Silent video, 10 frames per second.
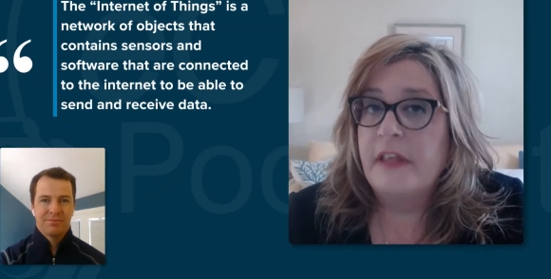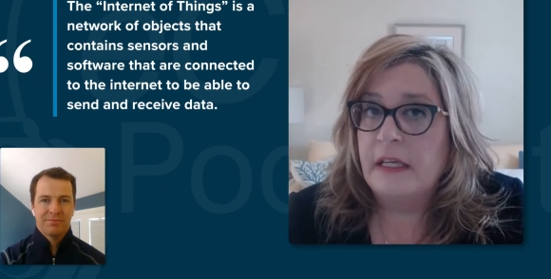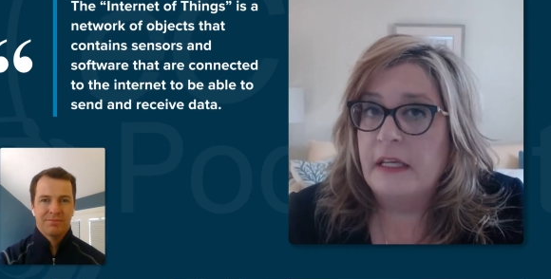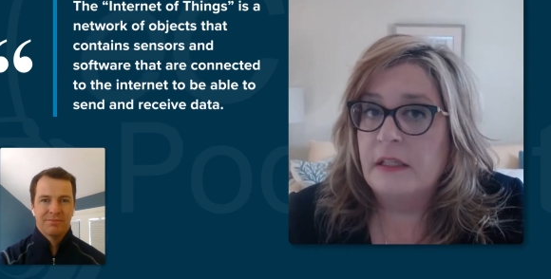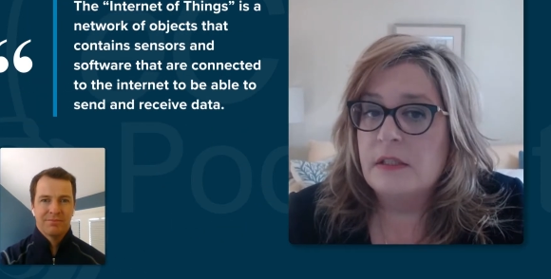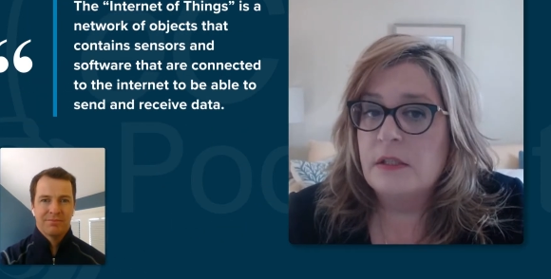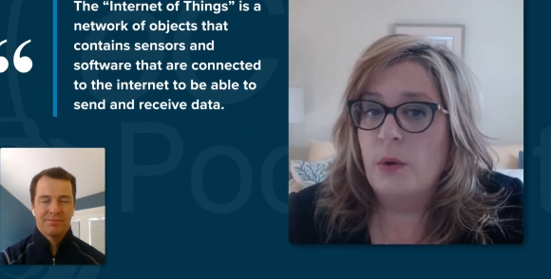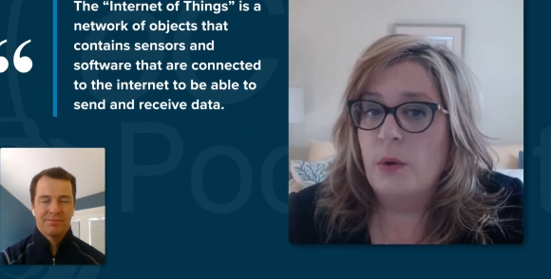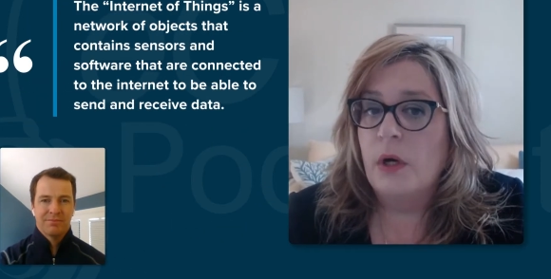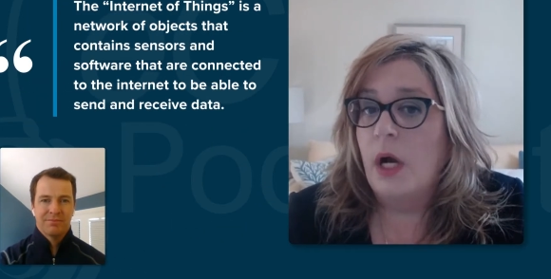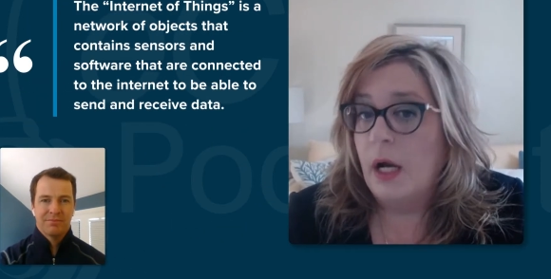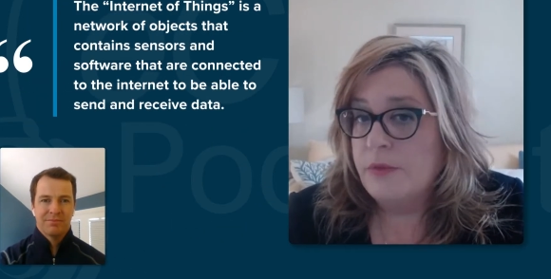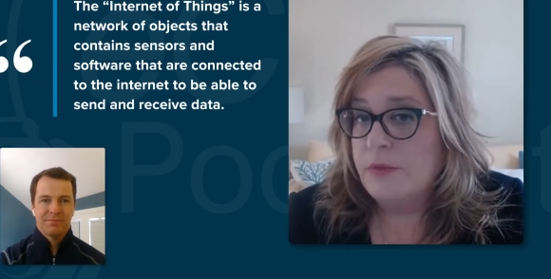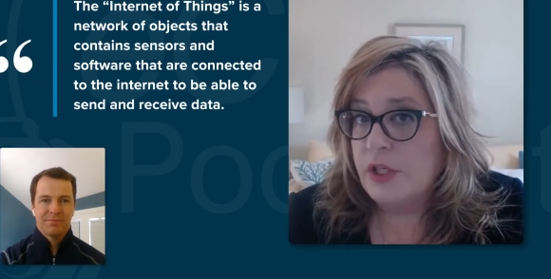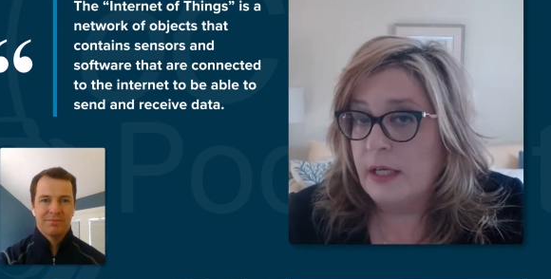Speaker 1: of things or
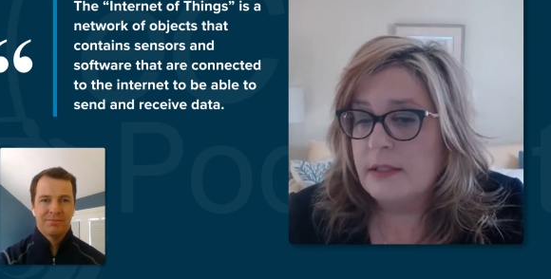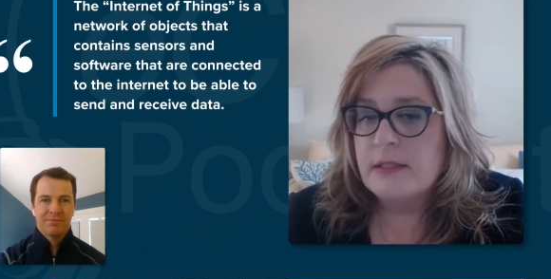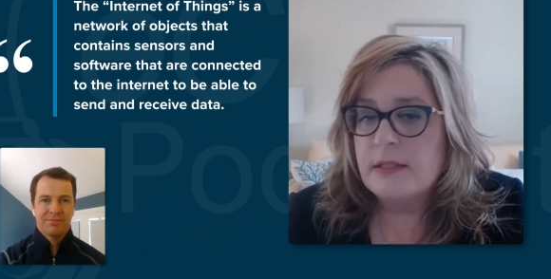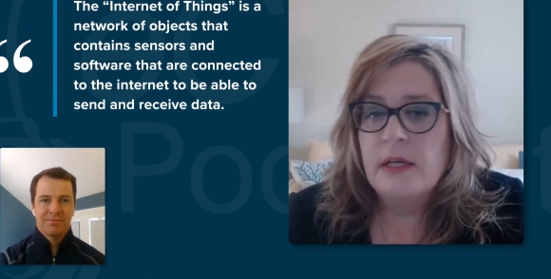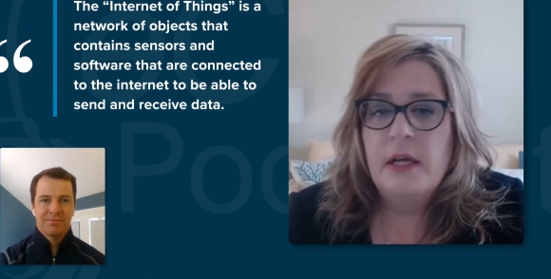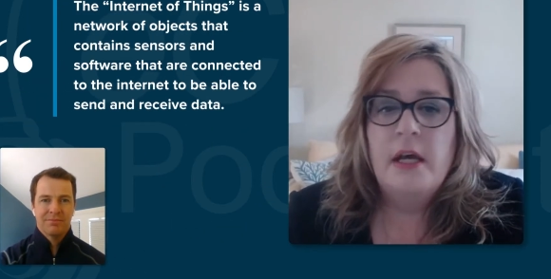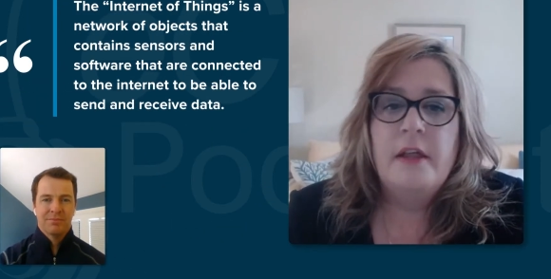objects